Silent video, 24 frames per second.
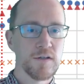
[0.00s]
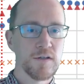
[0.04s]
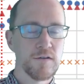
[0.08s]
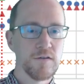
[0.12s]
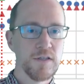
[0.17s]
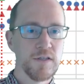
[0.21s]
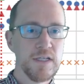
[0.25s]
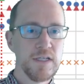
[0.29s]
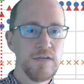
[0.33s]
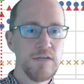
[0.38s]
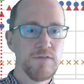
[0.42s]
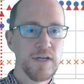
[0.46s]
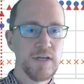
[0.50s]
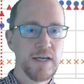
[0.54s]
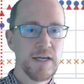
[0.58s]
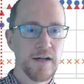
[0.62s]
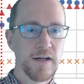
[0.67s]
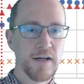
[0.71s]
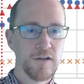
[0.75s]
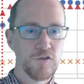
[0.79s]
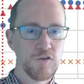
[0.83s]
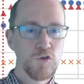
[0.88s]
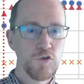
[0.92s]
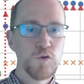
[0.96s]
leaving
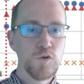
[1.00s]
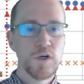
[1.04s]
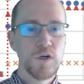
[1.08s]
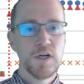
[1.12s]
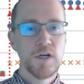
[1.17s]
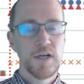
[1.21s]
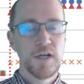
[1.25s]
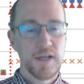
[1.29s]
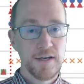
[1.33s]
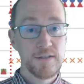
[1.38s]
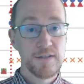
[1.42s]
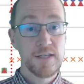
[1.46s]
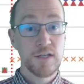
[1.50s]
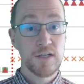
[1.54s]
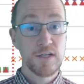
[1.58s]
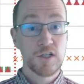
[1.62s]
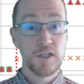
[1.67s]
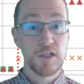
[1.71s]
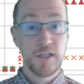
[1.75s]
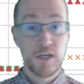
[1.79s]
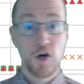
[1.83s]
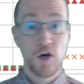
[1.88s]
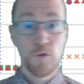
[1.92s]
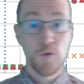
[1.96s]
L2 and essentially
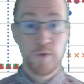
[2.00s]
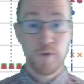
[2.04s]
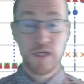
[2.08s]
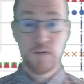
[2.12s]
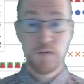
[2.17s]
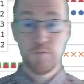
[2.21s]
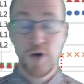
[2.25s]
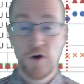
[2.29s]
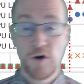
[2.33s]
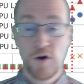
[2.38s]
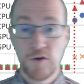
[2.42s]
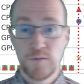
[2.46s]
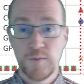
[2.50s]
now being bound